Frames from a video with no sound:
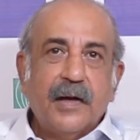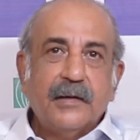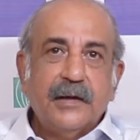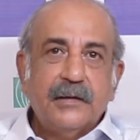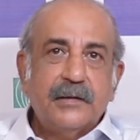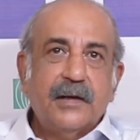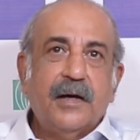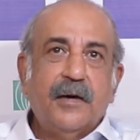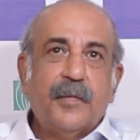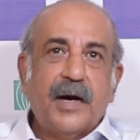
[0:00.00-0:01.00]
This
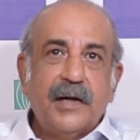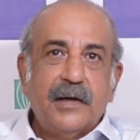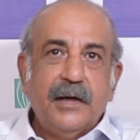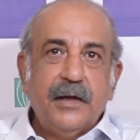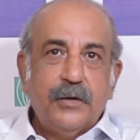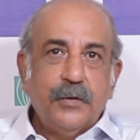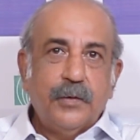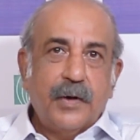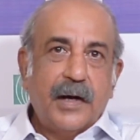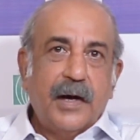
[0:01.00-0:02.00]
might lead
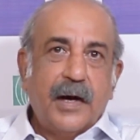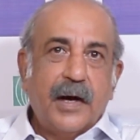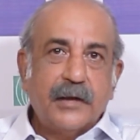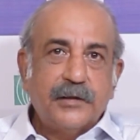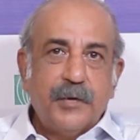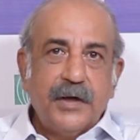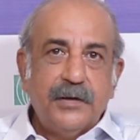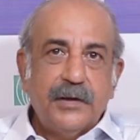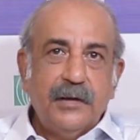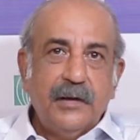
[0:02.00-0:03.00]
to
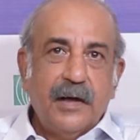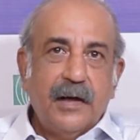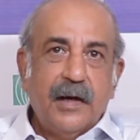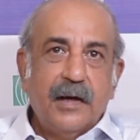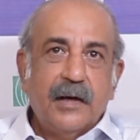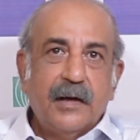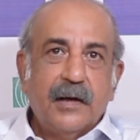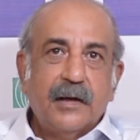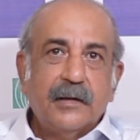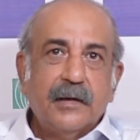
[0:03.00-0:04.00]
aspiration.
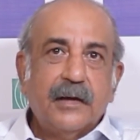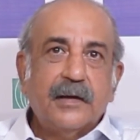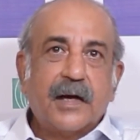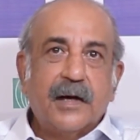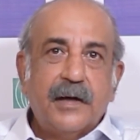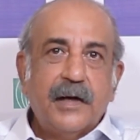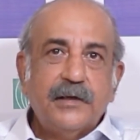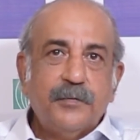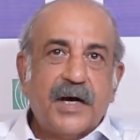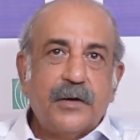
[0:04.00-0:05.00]
The
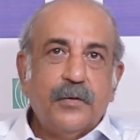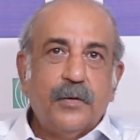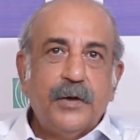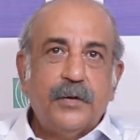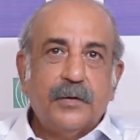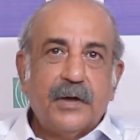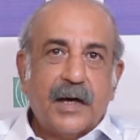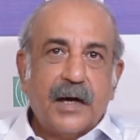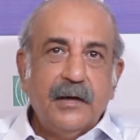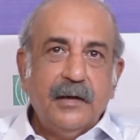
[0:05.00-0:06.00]
contents might go into the
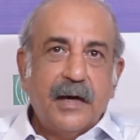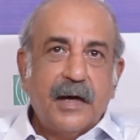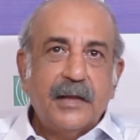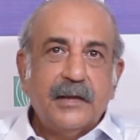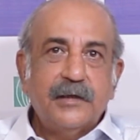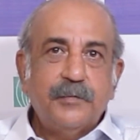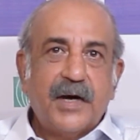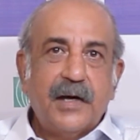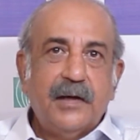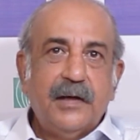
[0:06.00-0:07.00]
lung, and this
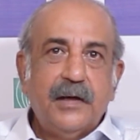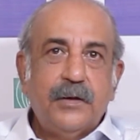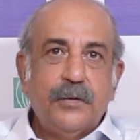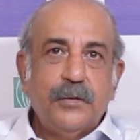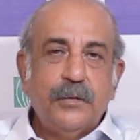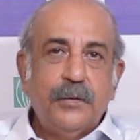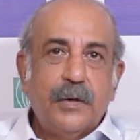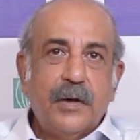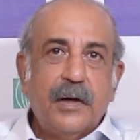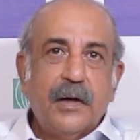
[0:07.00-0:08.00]
might lead to
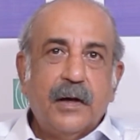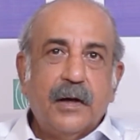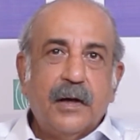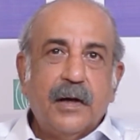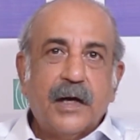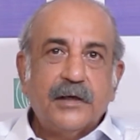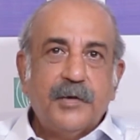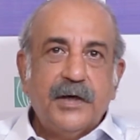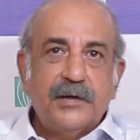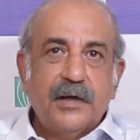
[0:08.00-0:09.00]

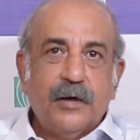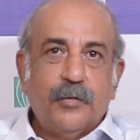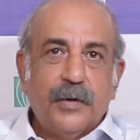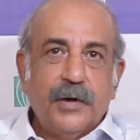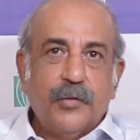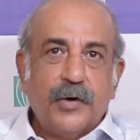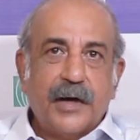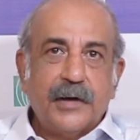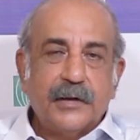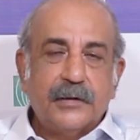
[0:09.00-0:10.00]
aspiration
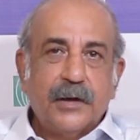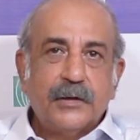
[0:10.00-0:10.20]
pneumonitis.